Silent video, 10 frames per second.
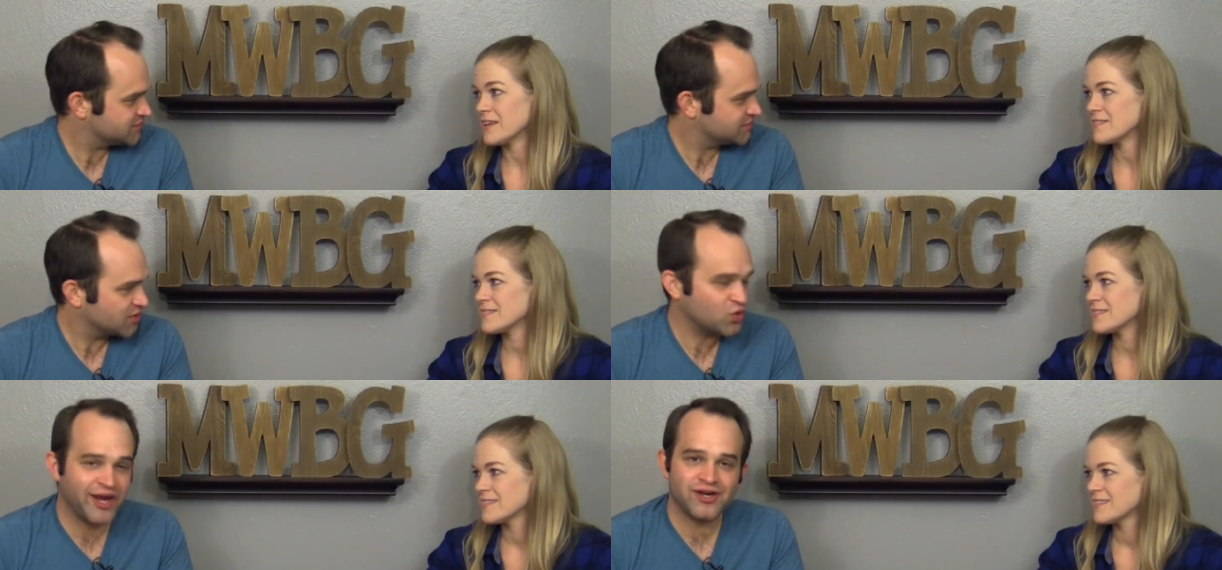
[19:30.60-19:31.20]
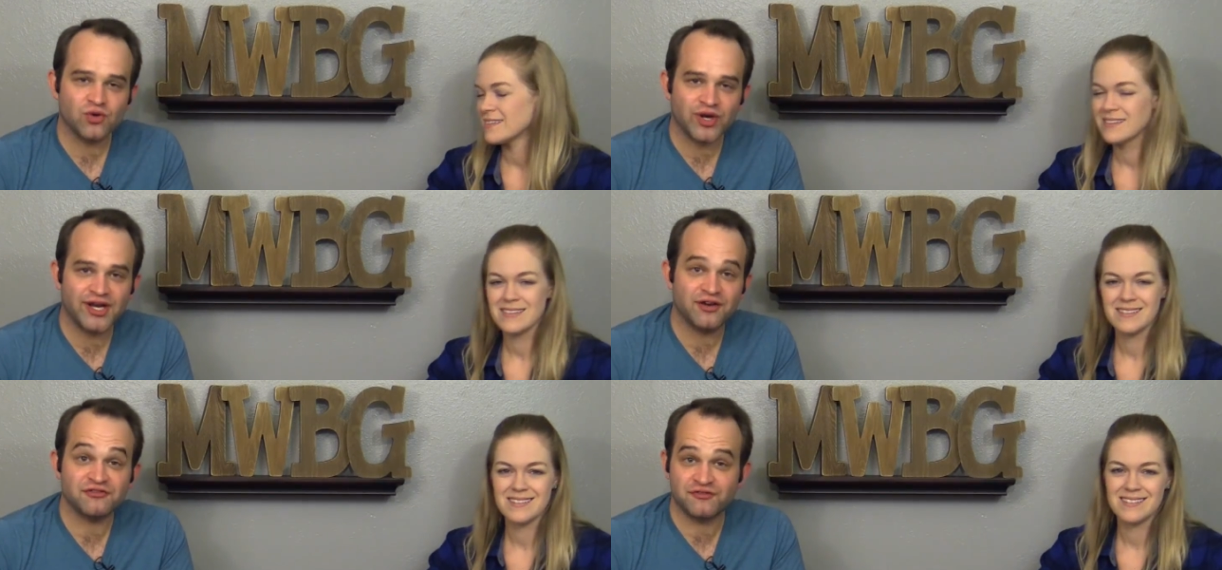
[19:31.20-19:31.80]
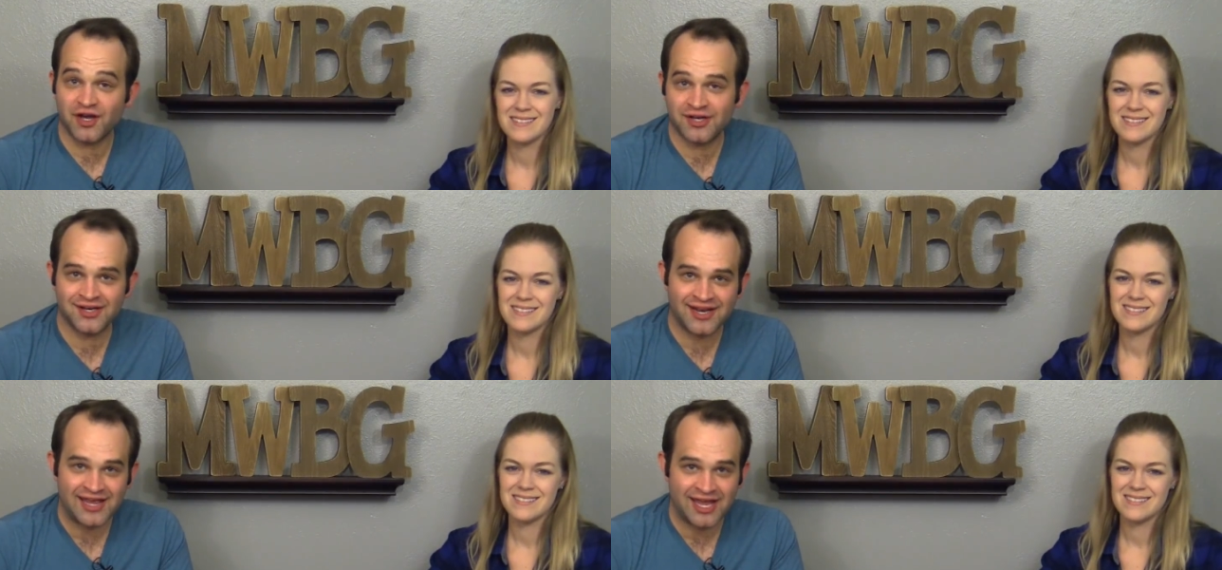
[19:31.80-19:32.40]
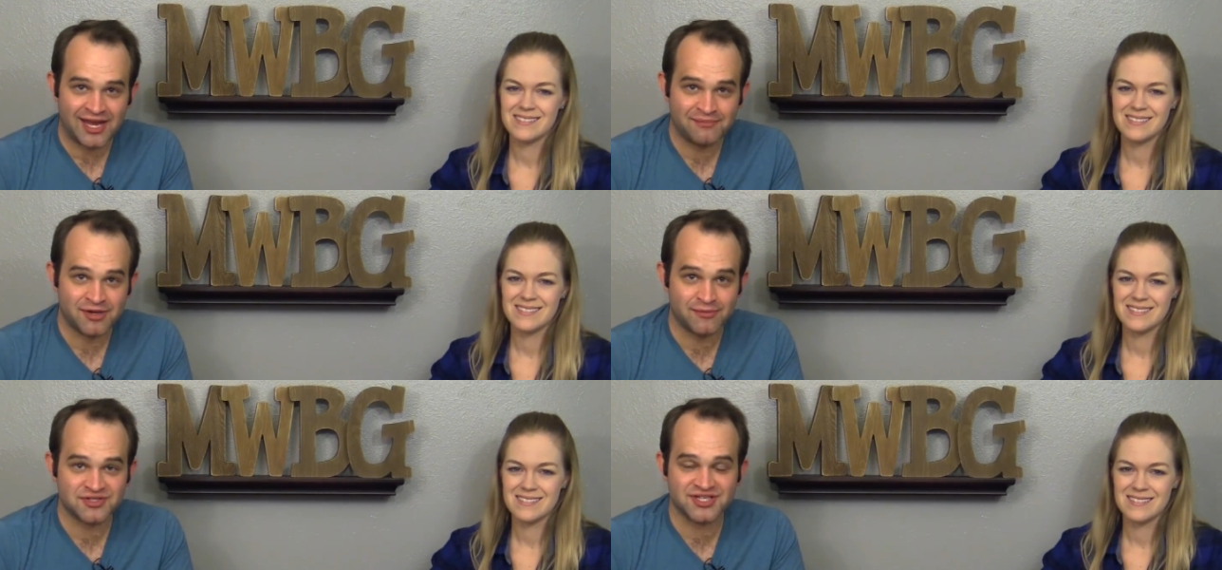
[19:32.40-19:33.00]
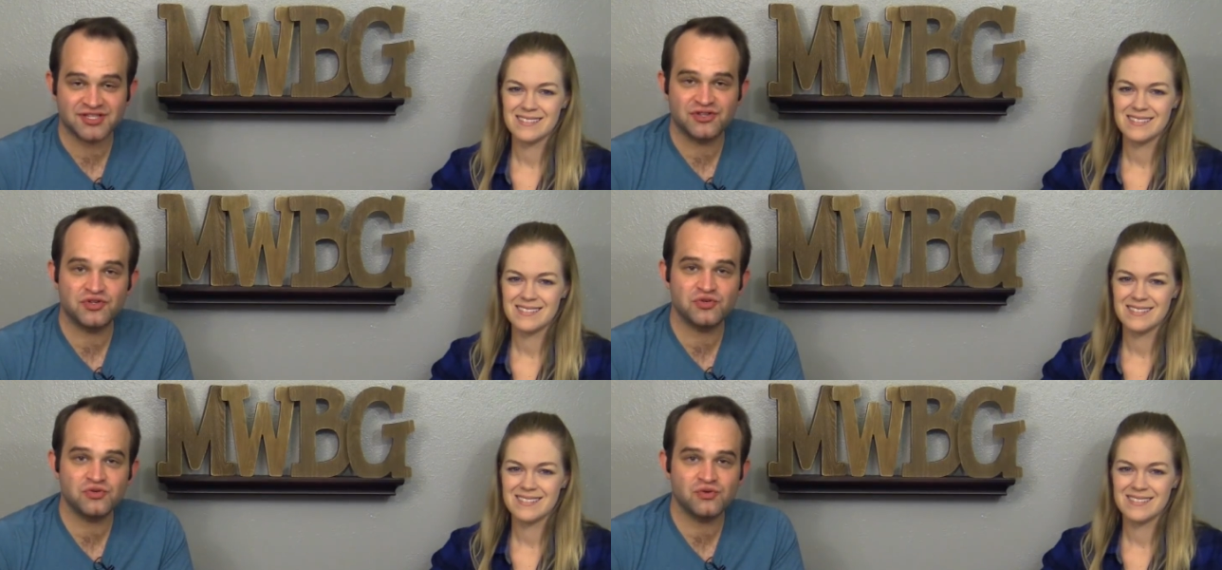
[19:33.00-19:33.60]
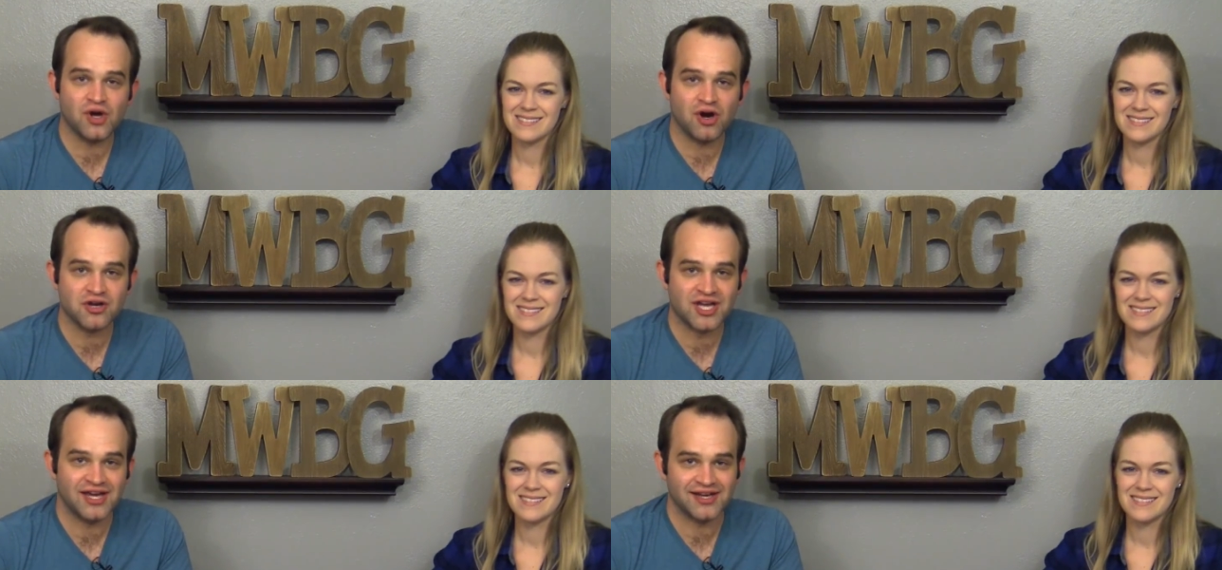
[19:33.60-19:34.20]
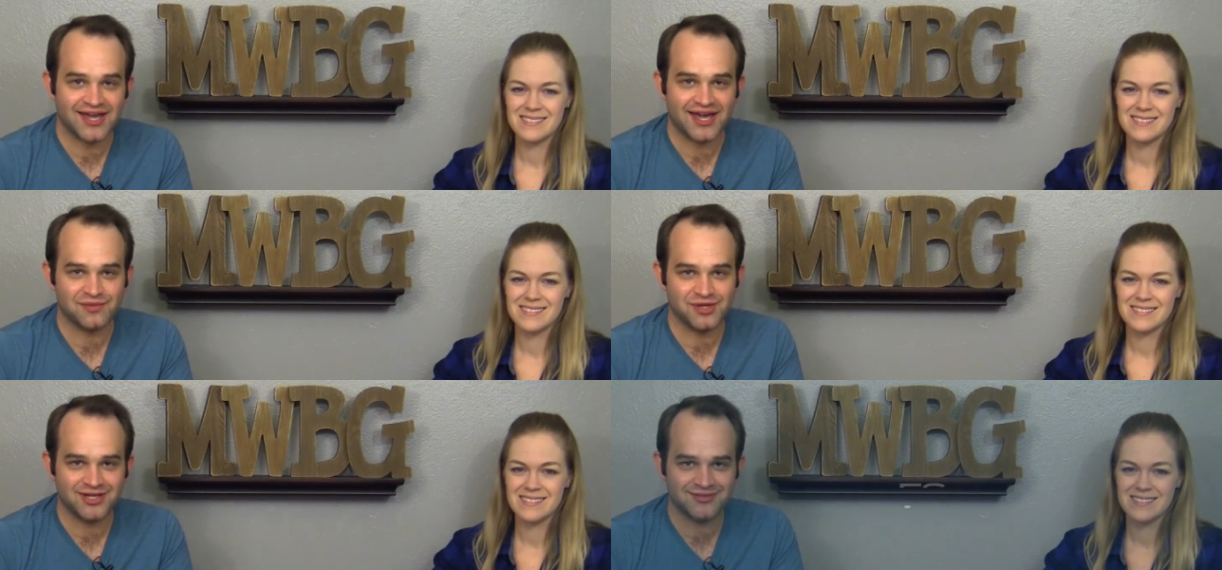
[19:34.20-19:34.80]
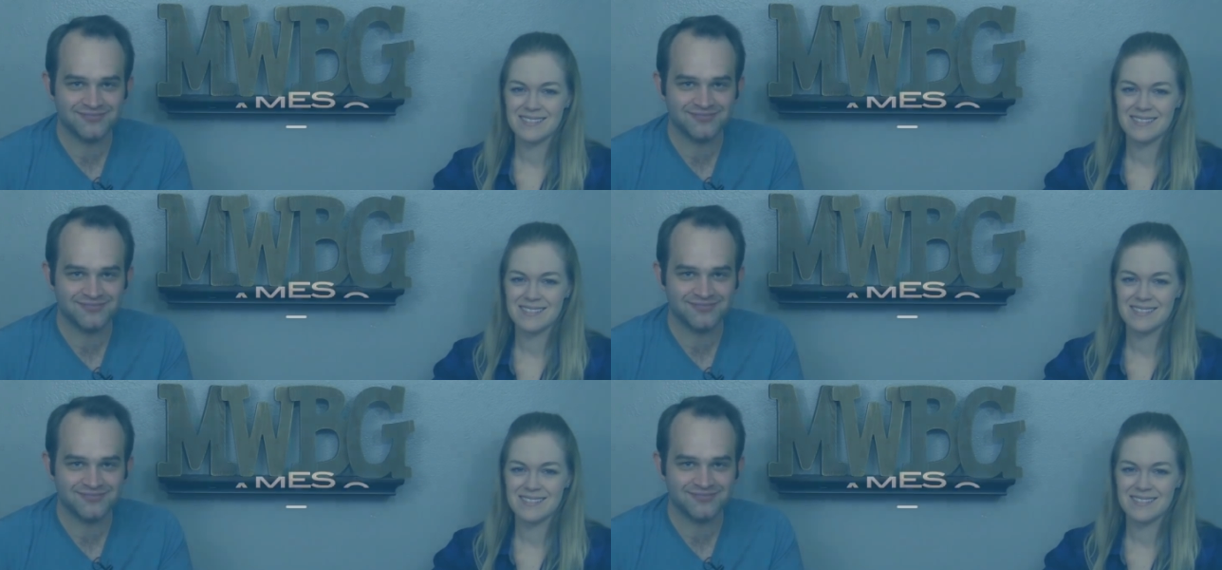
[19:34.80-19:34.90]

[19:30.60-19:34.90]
Speaker 1: this. Great, great, fun game. Number sixty-two, Arcane Academy.